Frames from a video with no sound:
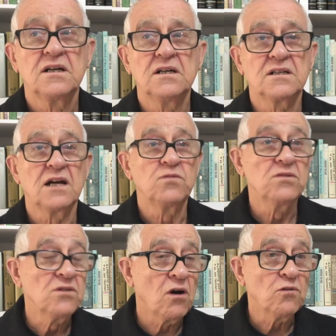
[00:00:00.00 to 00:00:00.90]
that they will
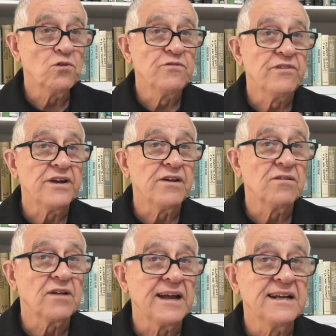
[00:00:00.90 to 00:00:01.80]
not
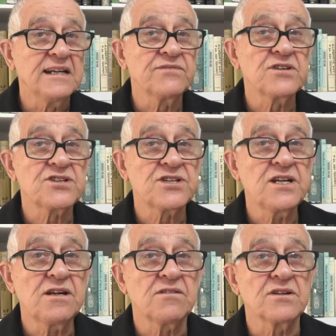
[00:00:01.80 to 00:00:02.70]
reveal any of the
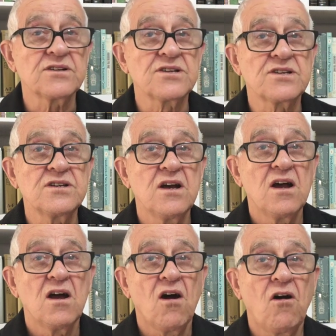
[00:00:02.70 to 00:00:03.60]
secrets
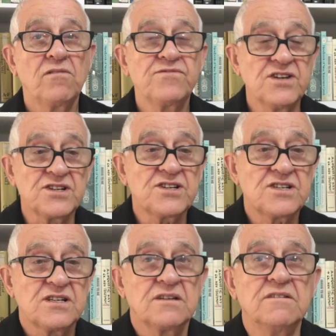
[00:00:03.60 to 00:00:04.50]
of
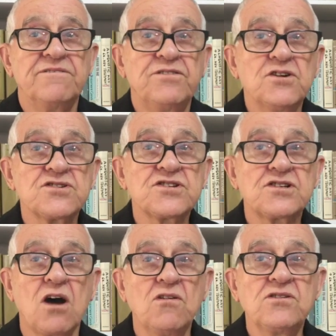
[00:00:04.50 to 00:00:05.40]
this the first
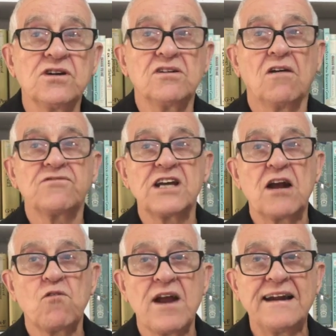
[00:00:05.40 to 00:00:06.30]
token of the
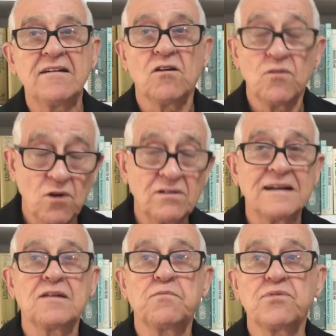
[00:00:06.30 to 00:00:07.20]

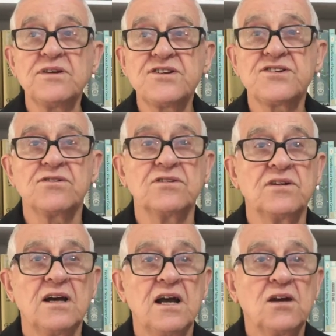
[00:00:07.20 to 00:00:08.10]
Aaronic
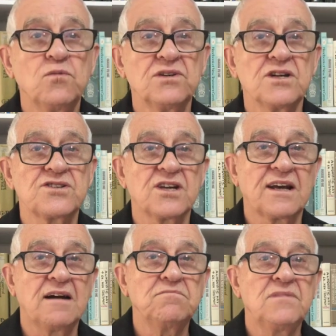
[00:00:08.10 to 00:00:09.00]
priesthood with its
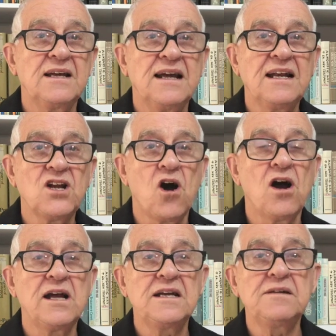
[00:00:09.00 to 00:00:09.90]
accompanying
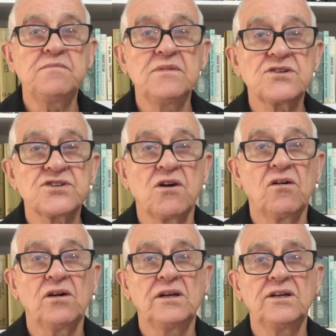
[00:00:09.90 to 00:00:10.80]
name,
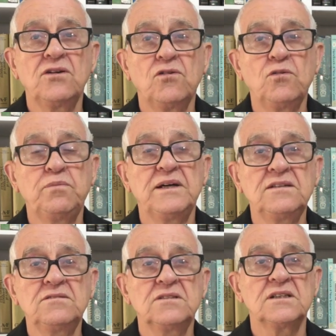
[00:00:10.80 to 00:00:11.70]
sign, or
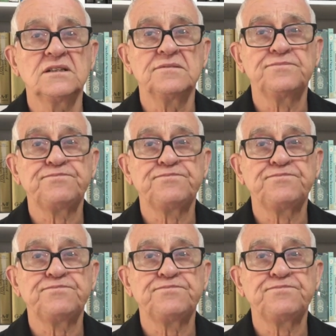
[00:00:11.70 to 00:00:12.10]
penalty.